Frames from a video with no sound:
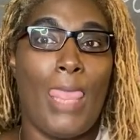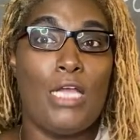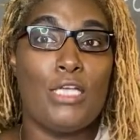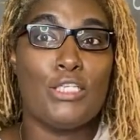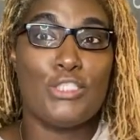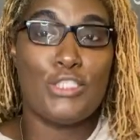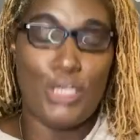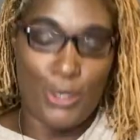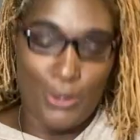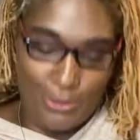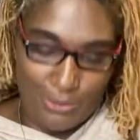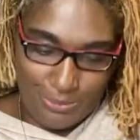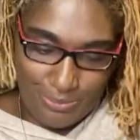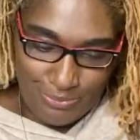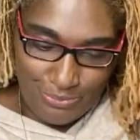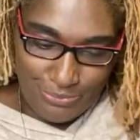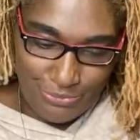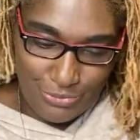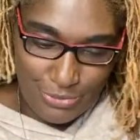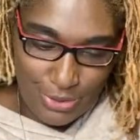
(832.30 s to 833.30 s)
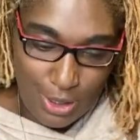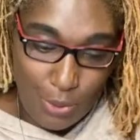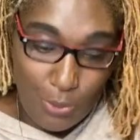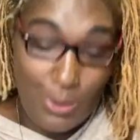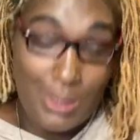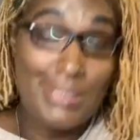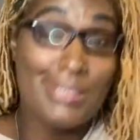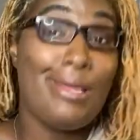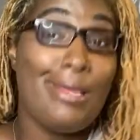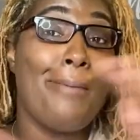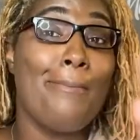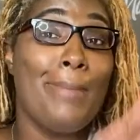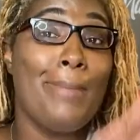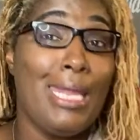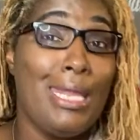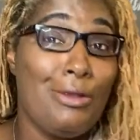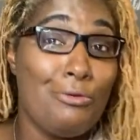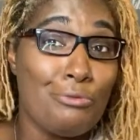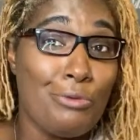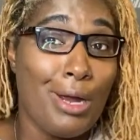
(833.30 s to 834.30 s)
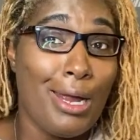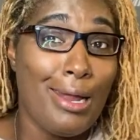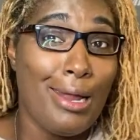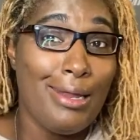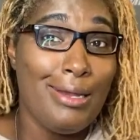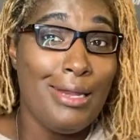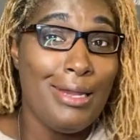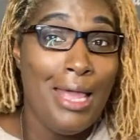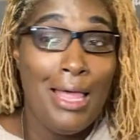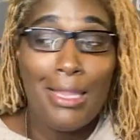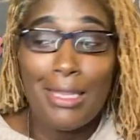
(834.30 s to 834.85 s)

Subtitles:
So what's that mean, right?